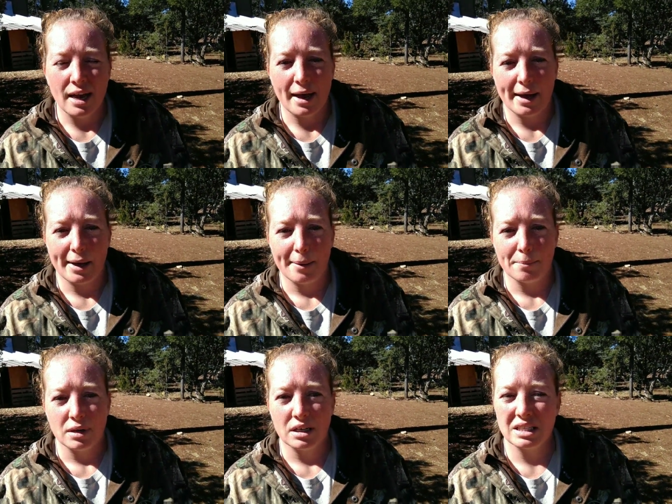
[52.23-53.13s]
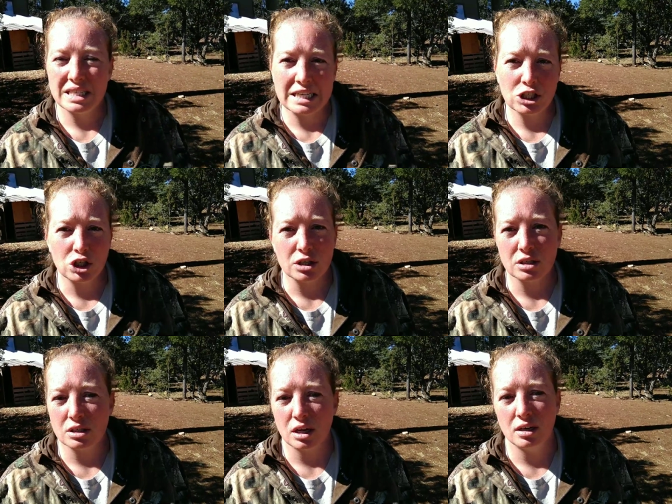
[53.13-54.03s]
um,
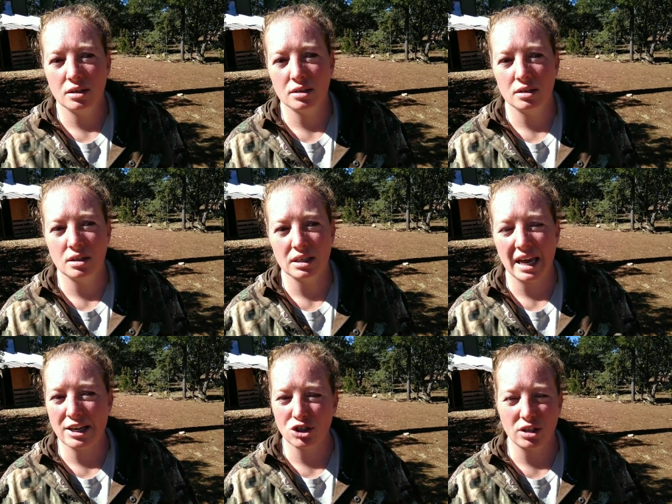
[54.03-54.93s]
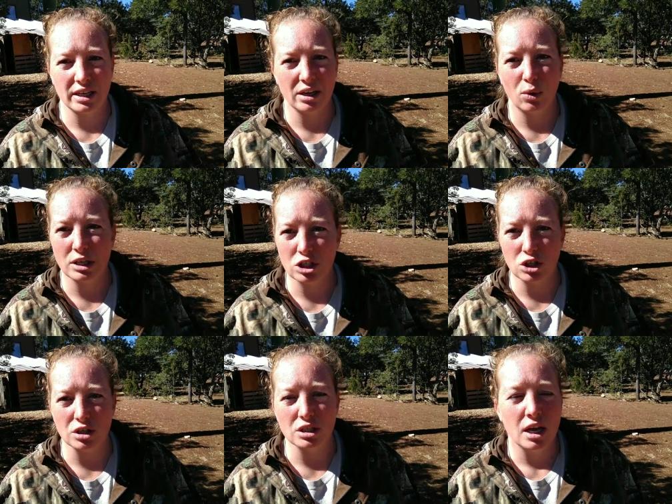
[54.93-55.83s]
Caesars, occasionally
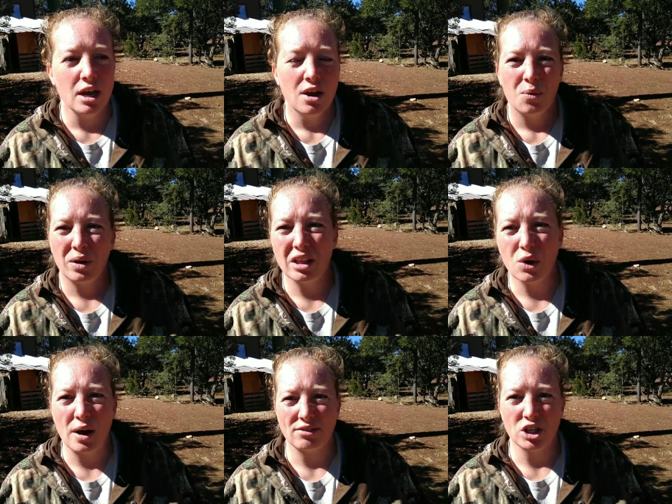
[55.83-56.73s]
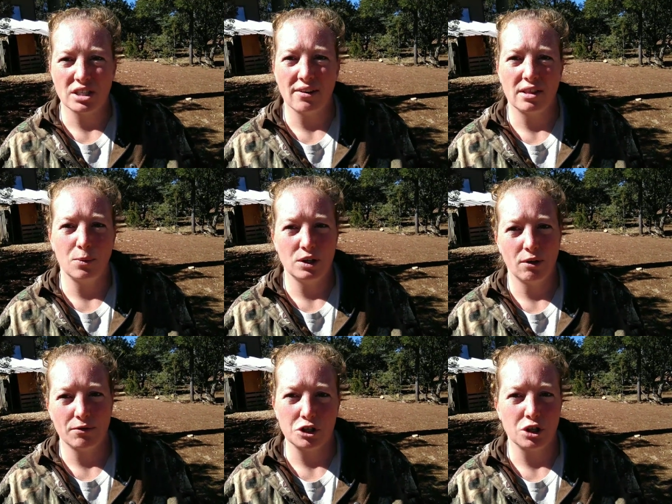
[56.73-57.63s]
oysters, we only go after stuff that we know
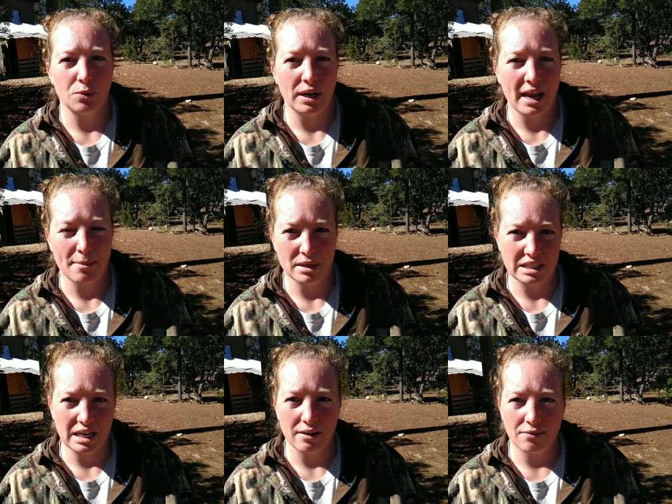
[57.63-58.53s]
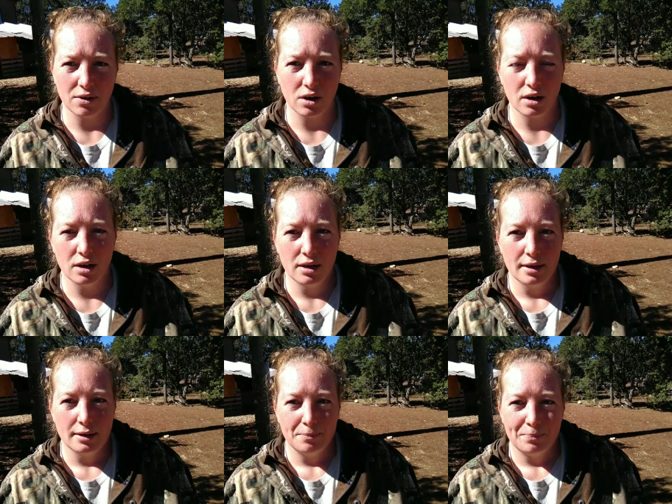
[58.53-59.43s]
for sure we can't mistake for
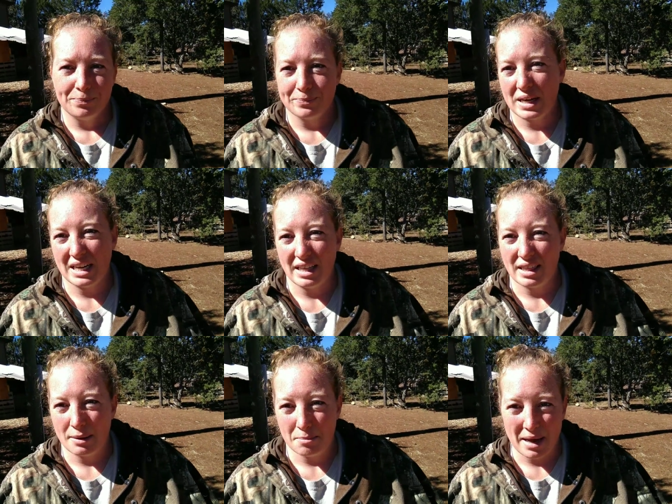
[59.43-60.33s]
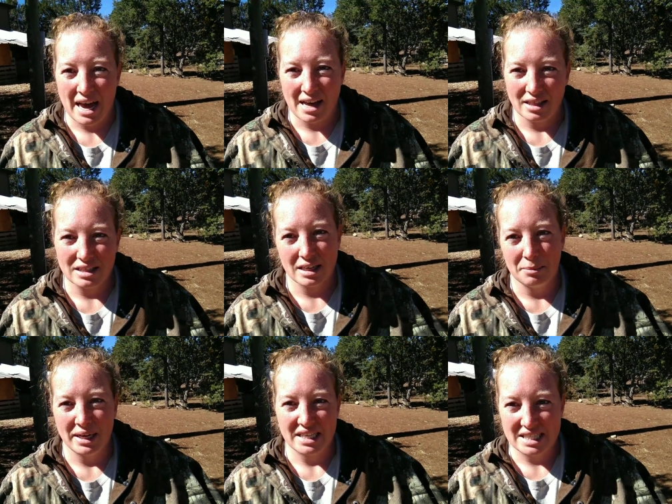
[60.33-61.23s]
anything bad that's going to
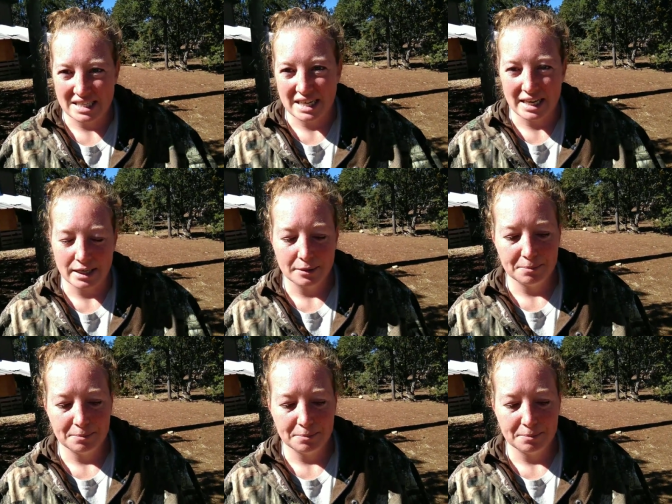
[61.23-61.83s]
make us sick.